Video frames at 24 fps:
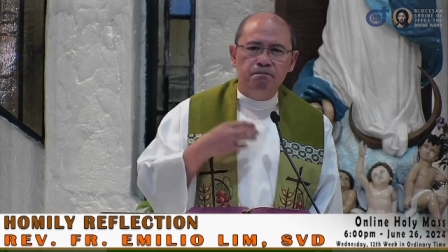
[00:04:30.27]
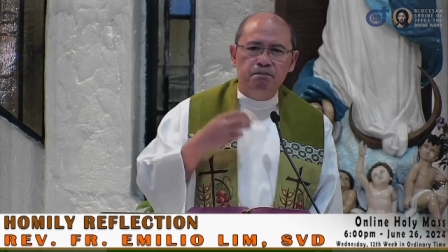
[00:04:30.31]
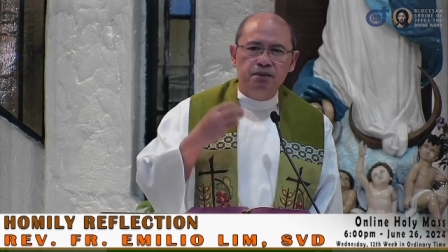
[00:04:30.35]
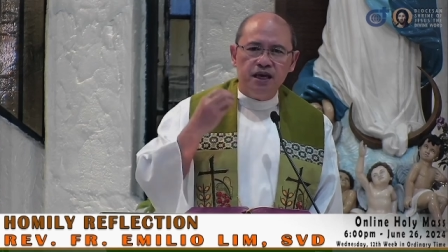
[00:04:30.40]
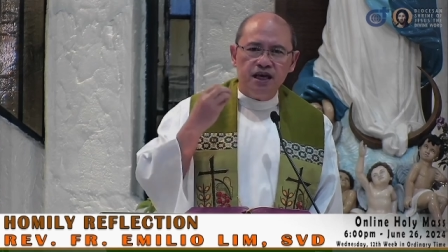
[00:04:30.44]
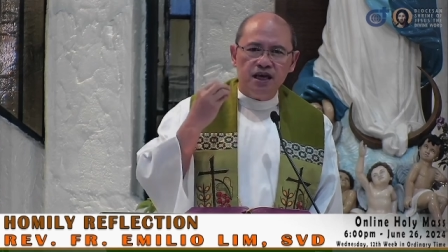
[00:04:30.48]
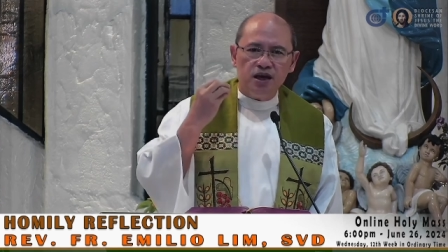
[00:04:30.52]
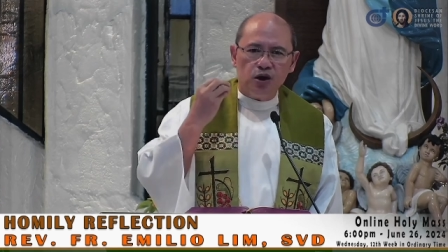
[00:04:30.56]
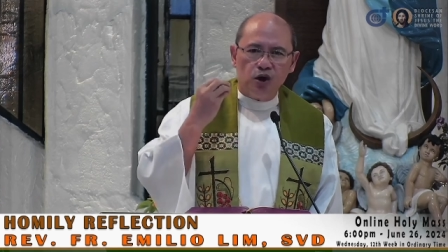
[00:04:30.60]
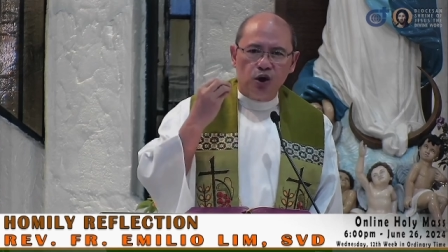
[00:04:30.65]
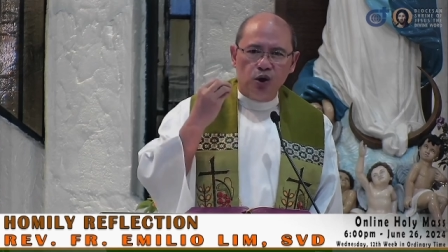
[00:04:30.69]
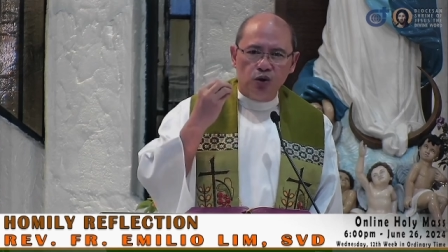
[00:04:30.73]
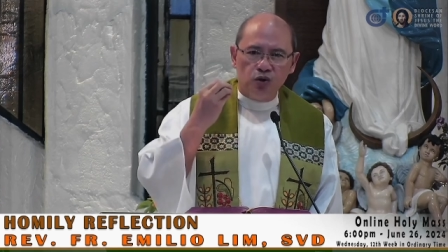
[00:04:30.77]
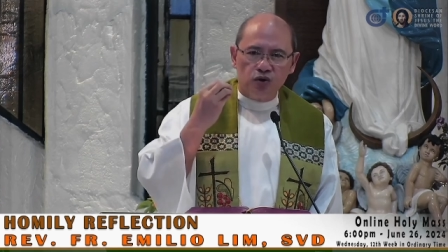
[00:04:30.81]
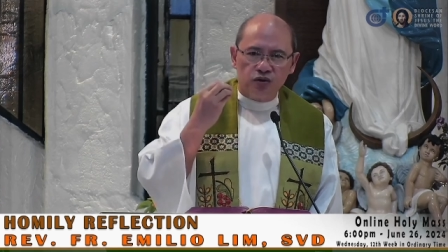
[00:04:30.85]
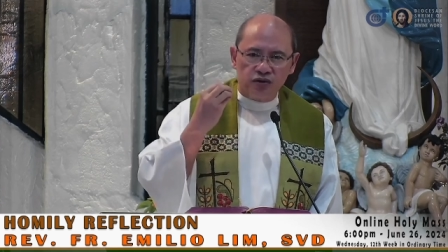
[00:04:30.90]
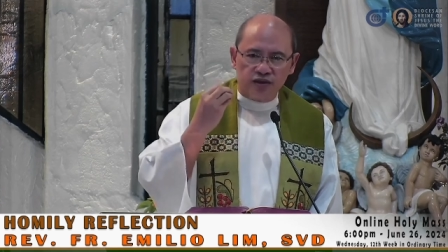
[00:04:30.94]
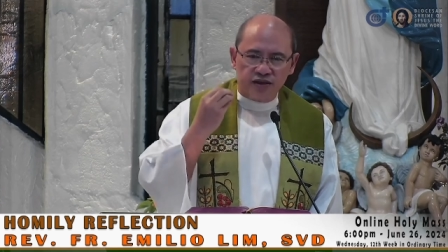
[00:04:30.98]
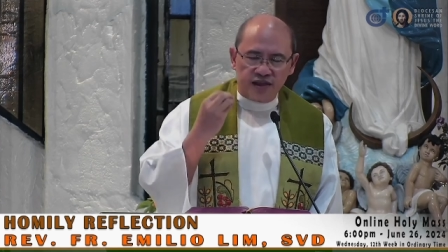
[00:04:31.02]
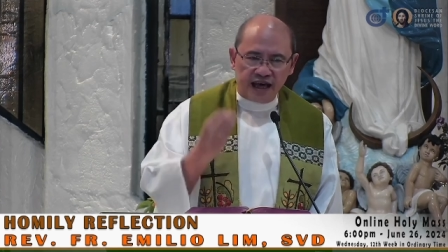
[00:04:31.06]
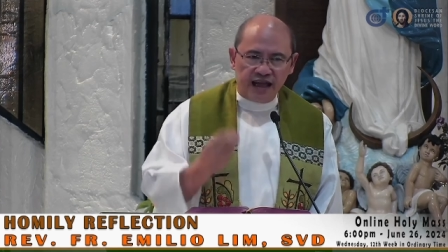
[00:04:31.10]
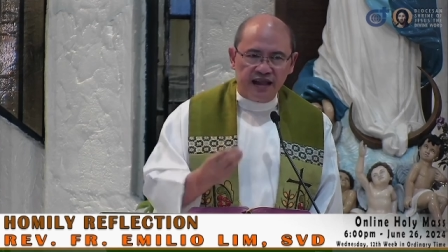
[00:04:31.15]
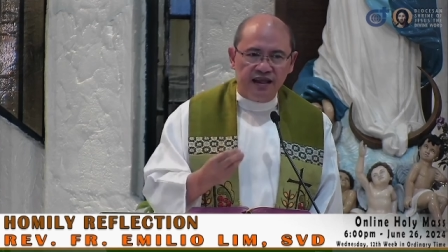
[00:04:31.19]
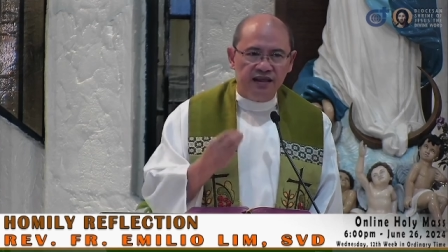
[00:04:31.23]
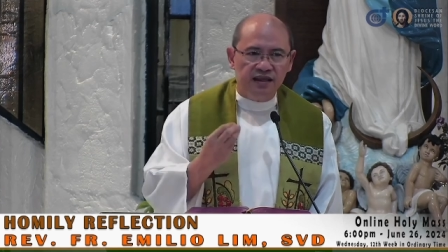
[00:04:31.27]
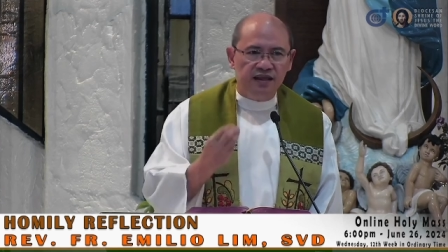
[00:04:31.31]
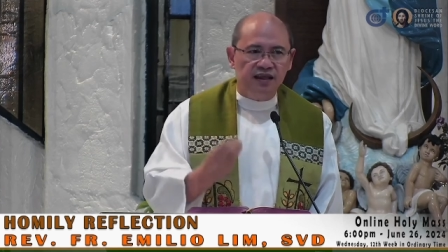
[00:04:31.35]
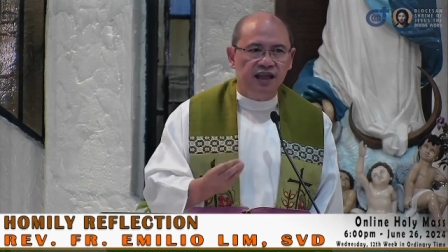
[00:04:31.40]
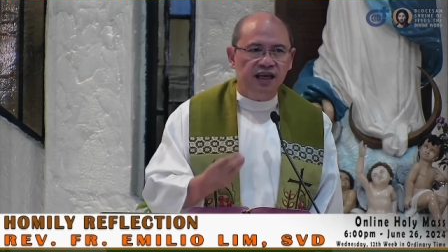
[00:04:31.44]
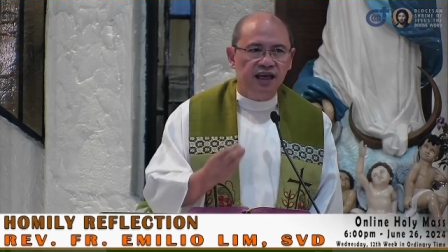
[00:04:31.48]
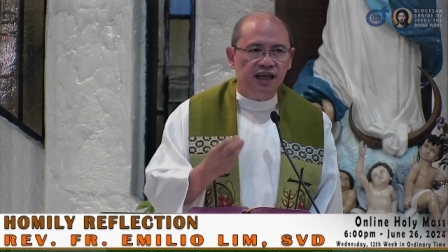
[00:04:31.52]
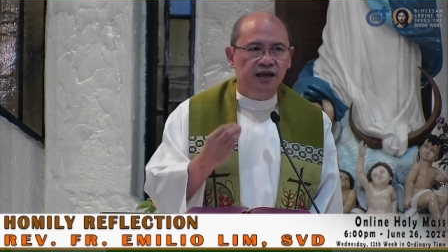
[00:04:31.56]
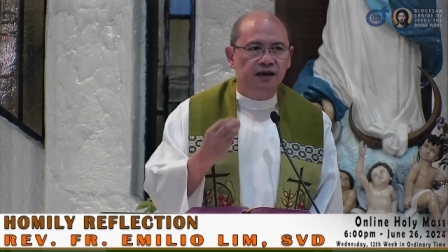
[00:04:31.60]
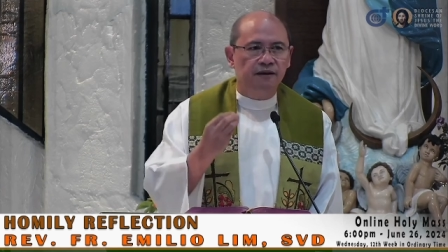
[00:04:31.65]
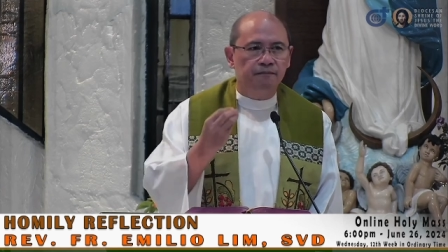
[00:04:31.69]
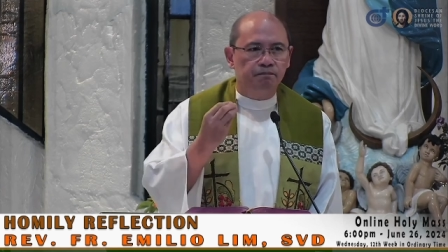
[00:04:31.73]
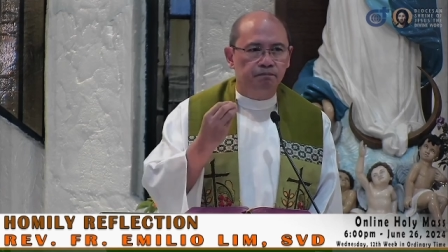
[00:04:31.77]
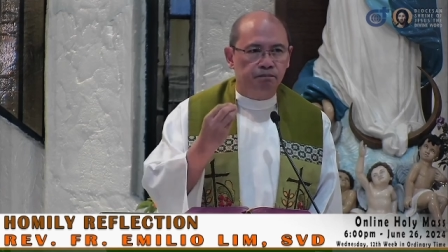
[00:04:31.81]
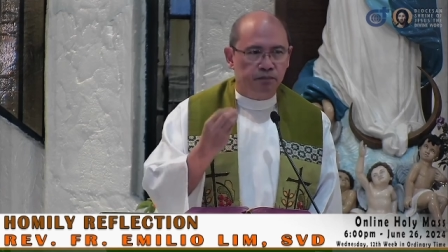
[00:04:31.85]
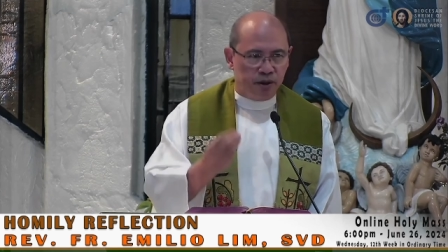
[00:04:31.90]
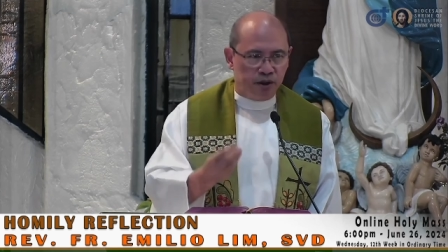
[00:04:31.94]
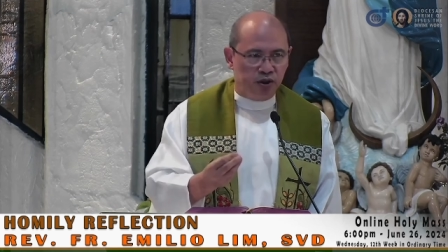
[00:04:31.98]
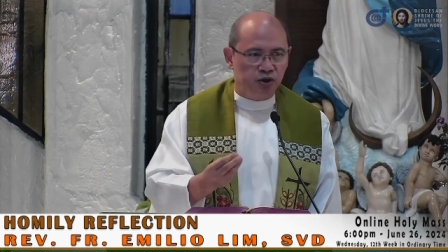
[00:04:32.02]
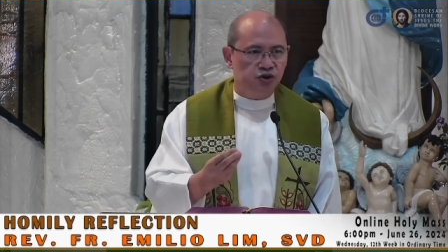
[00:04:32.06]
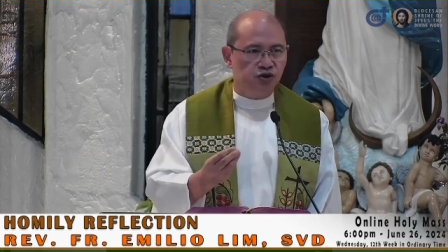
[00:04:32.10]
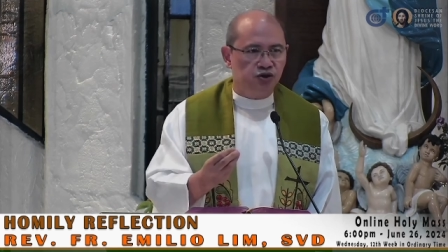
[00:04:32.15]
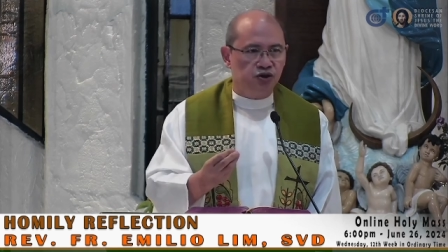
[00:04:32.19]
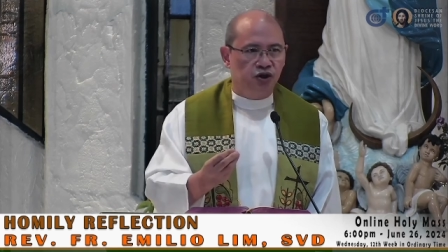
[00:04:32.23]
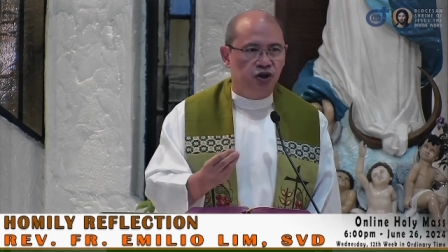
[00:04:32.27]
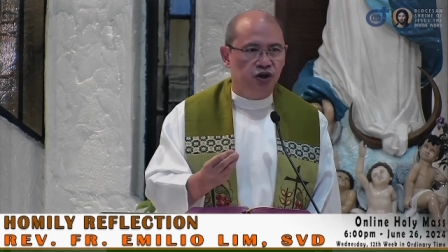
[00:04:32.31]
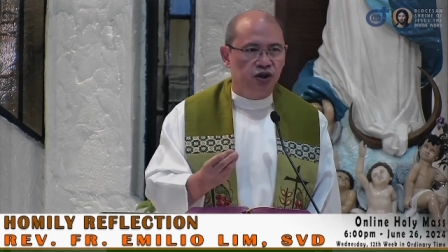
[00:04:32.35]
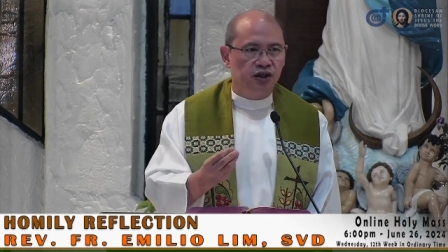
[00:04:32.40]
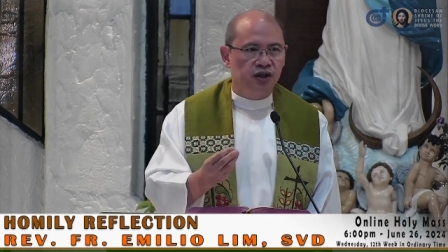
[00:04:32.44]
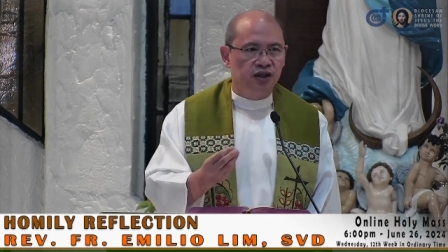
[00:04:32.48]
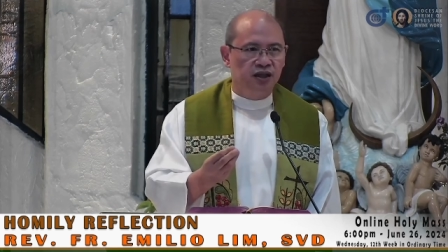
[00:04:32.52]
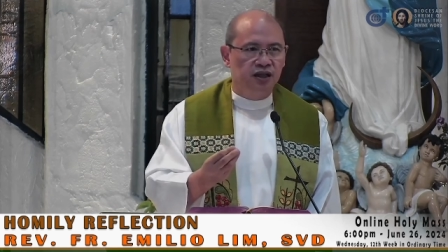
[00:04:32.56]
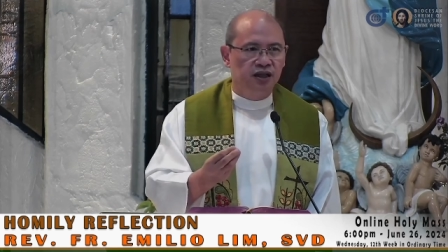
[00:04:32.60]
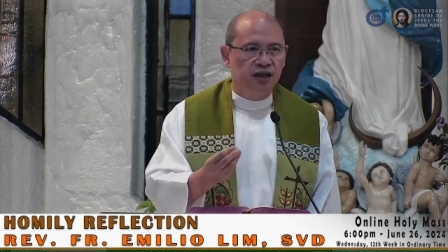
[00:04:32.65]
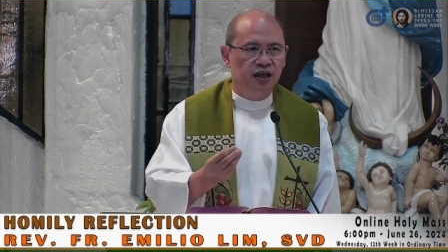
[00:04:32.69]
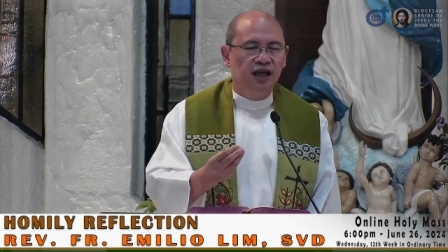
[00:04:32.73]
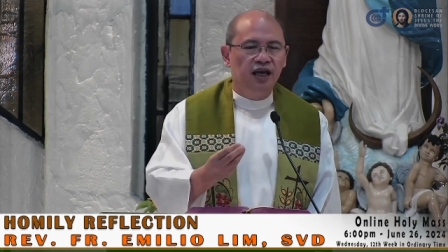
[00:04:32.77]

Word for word: be authentic person